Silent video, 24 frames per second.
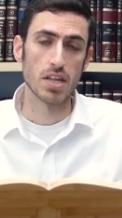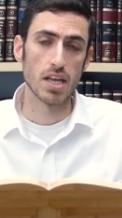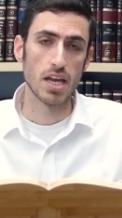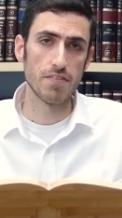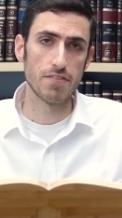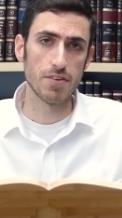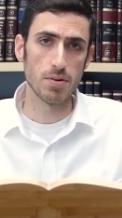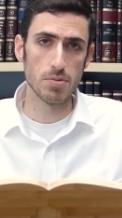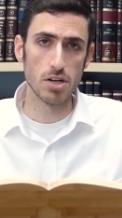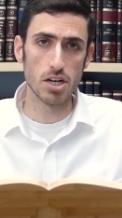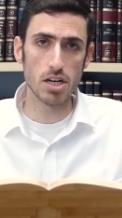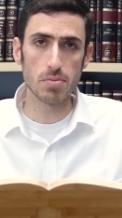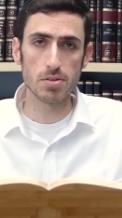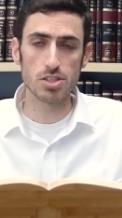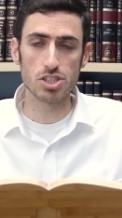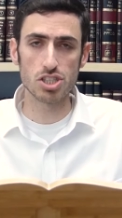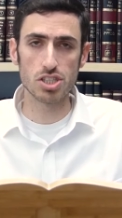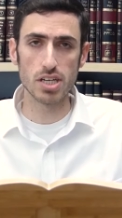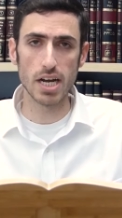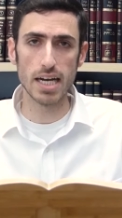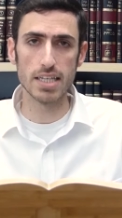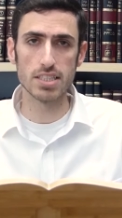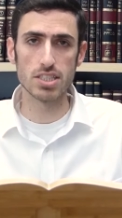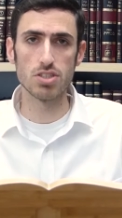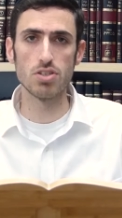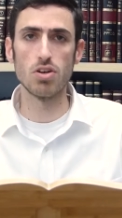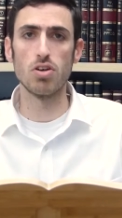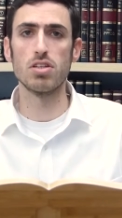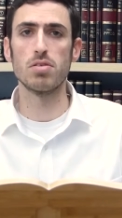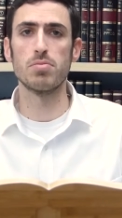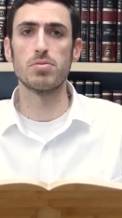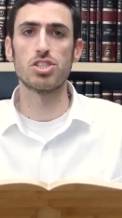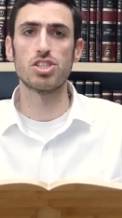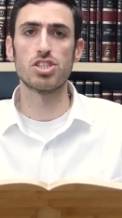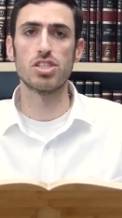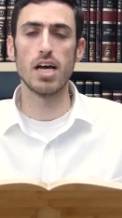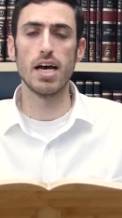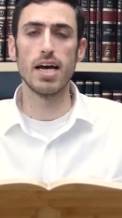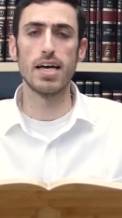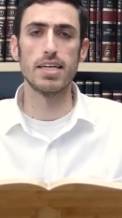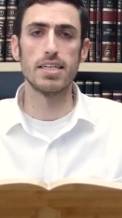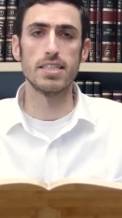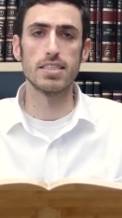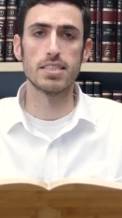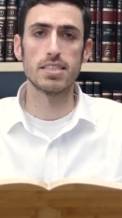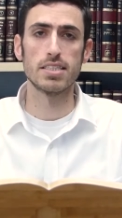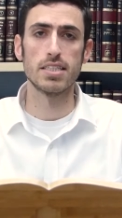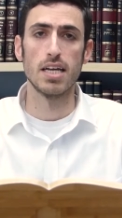If I'm learning Mishnayos and only
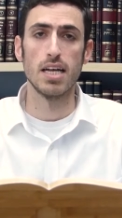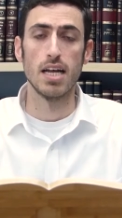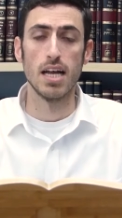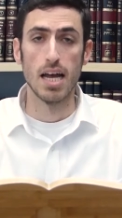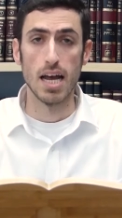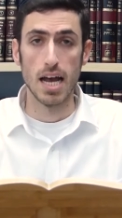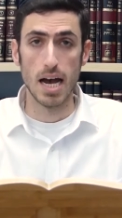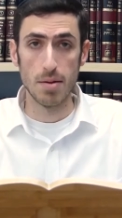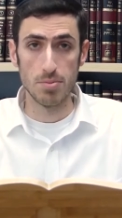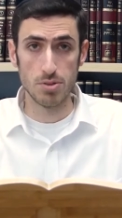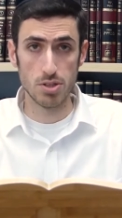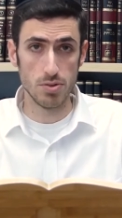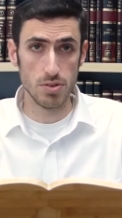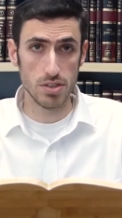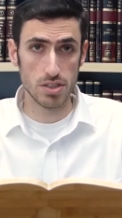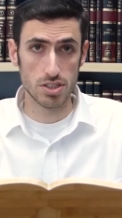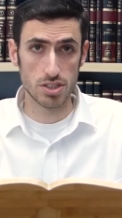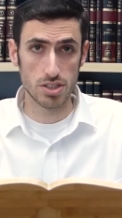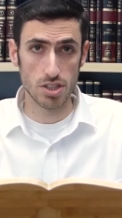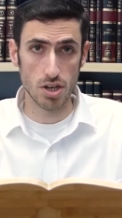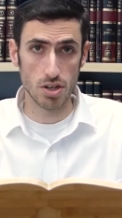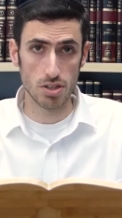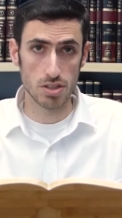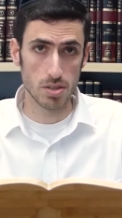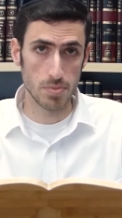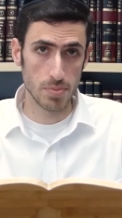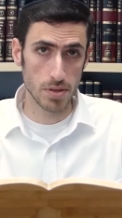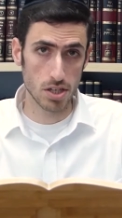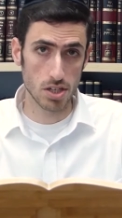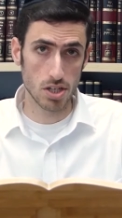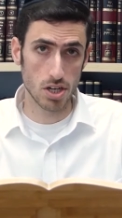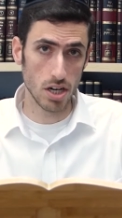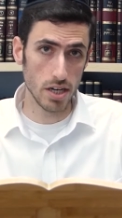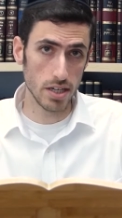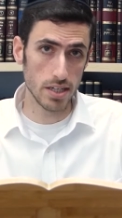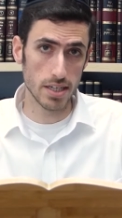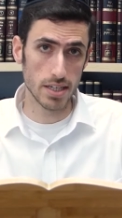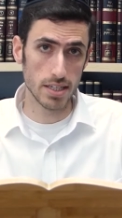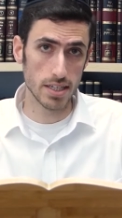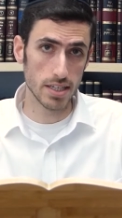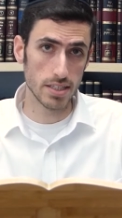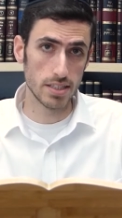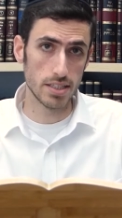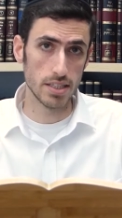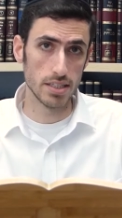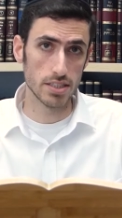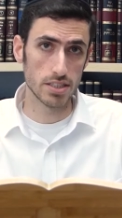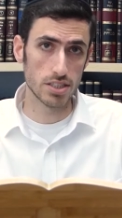Mishnayos, I'm doing so to be koine
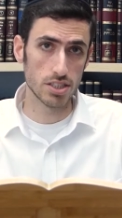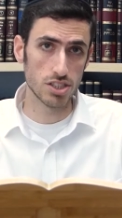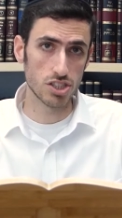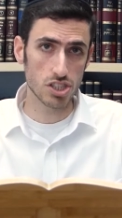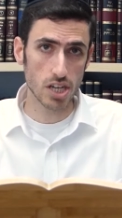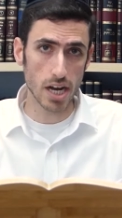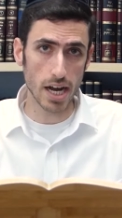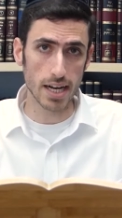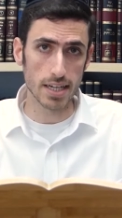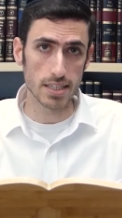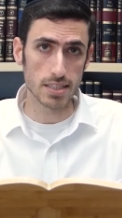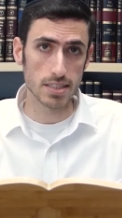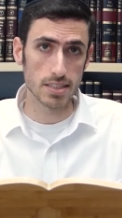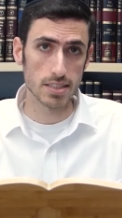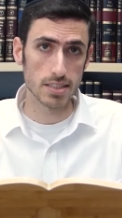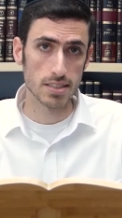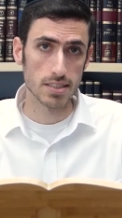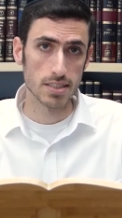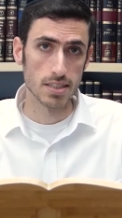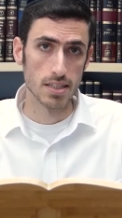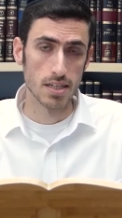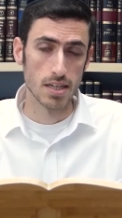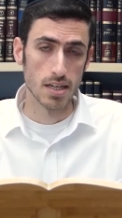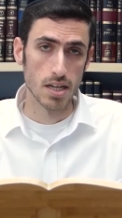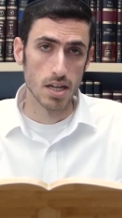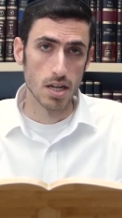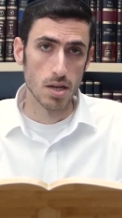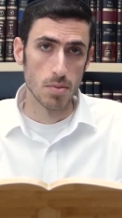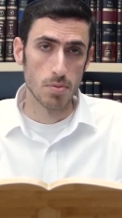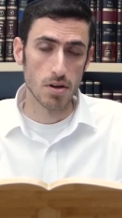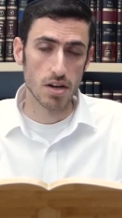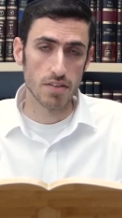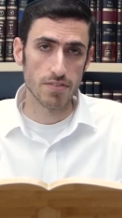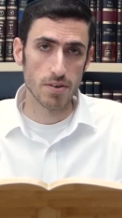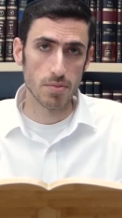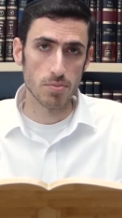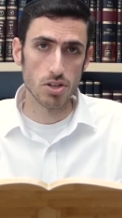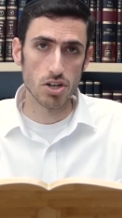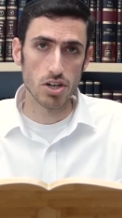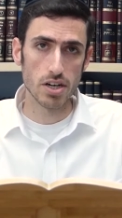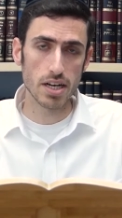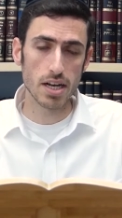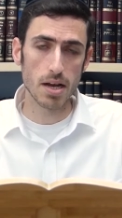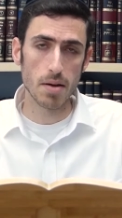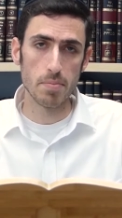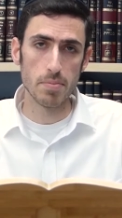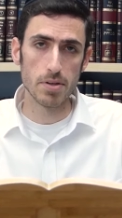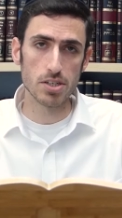yediyas and shas. But if I'm
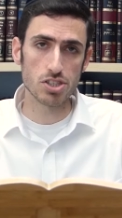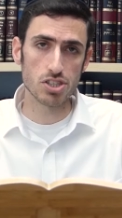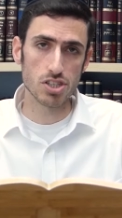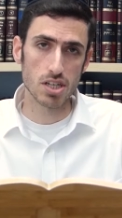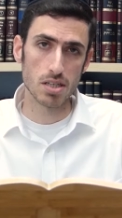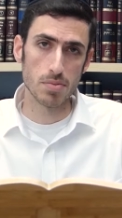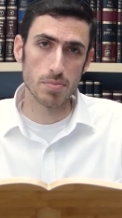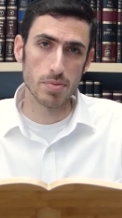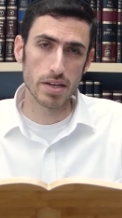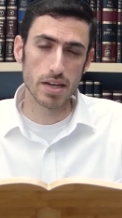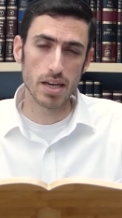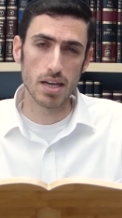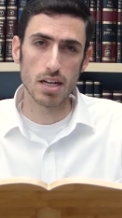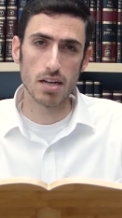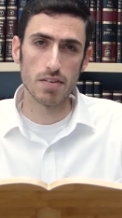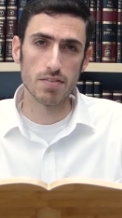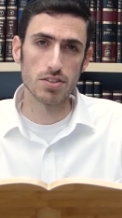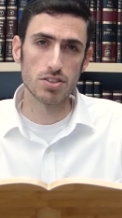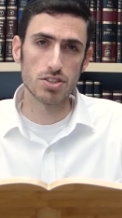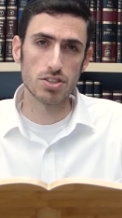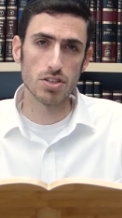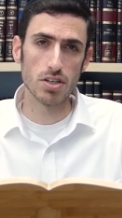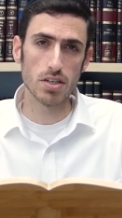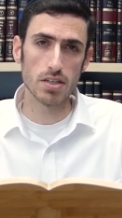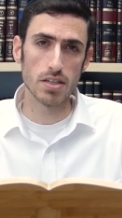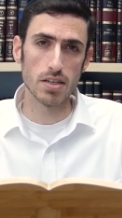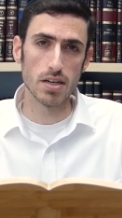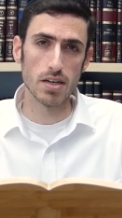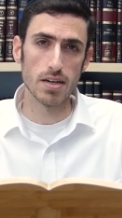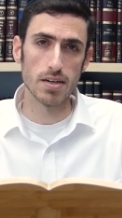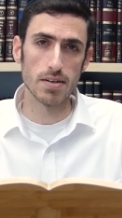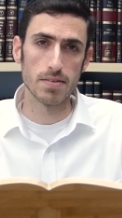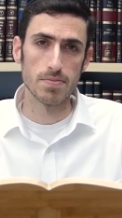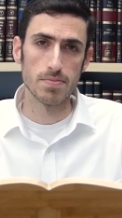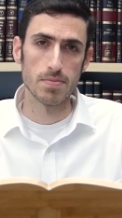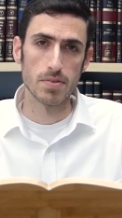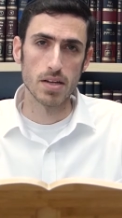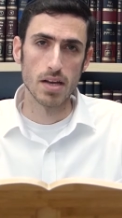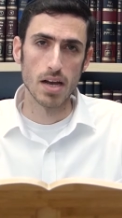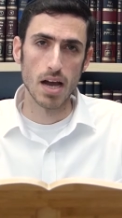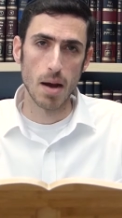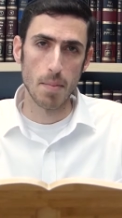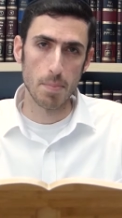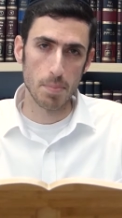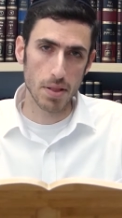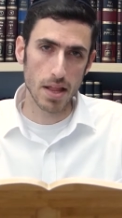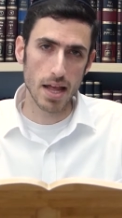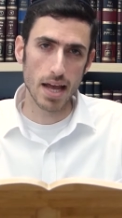learning a Mishnah at the beginning of a sugya,
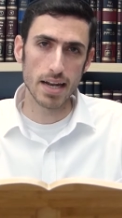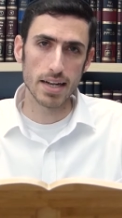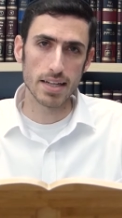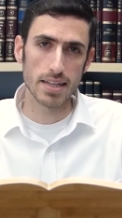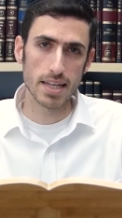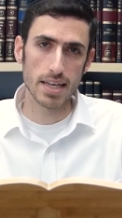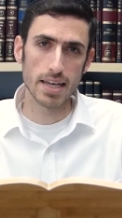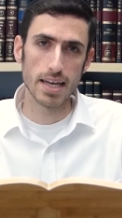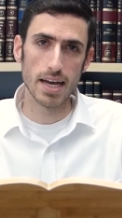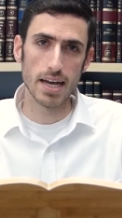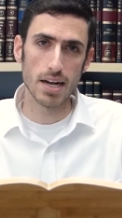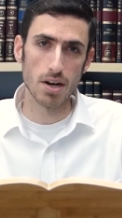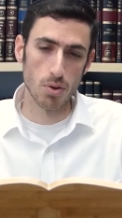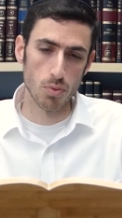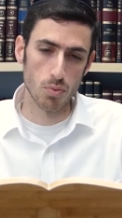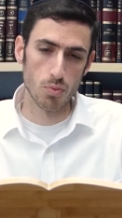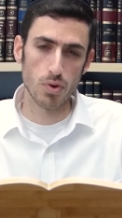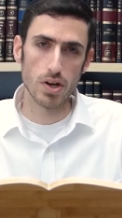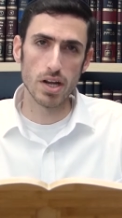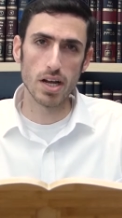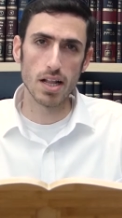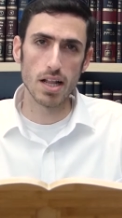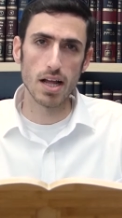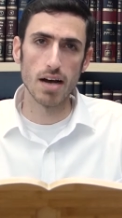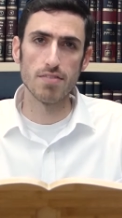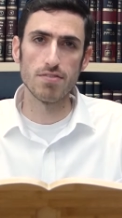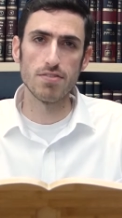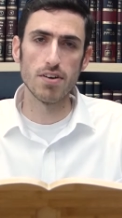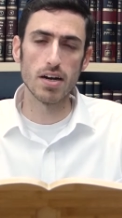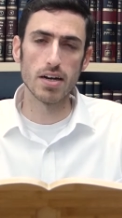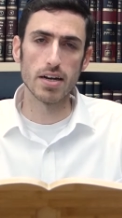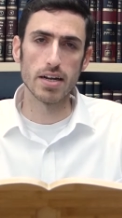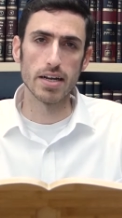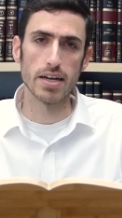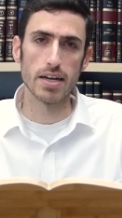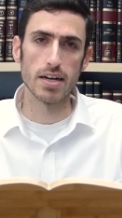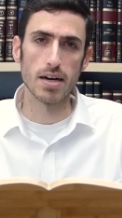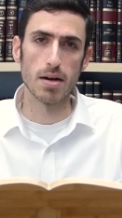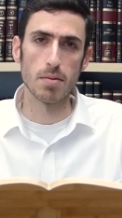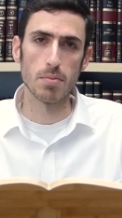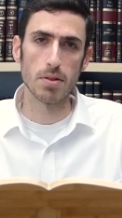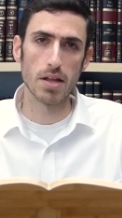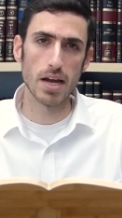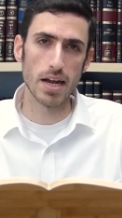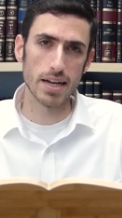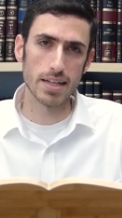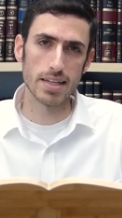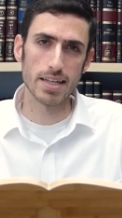I'm planning to get a real Havana here. I'm
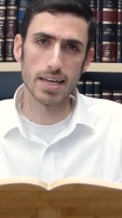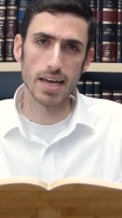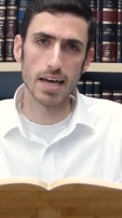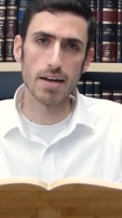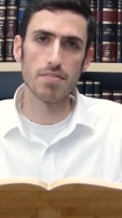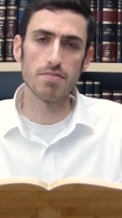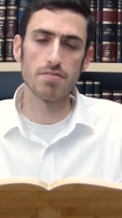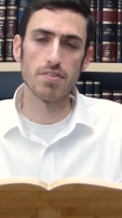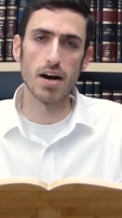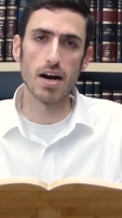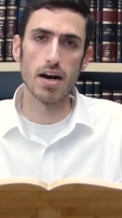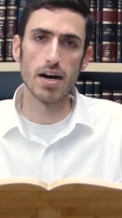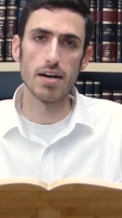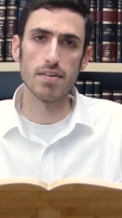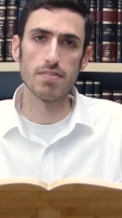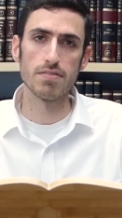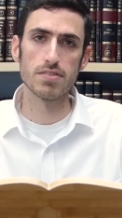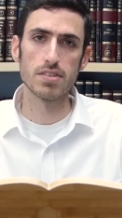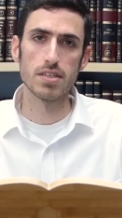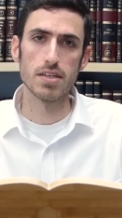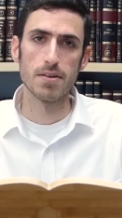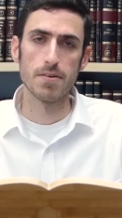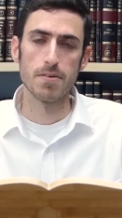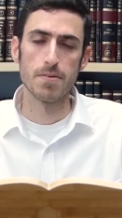planning to get involved.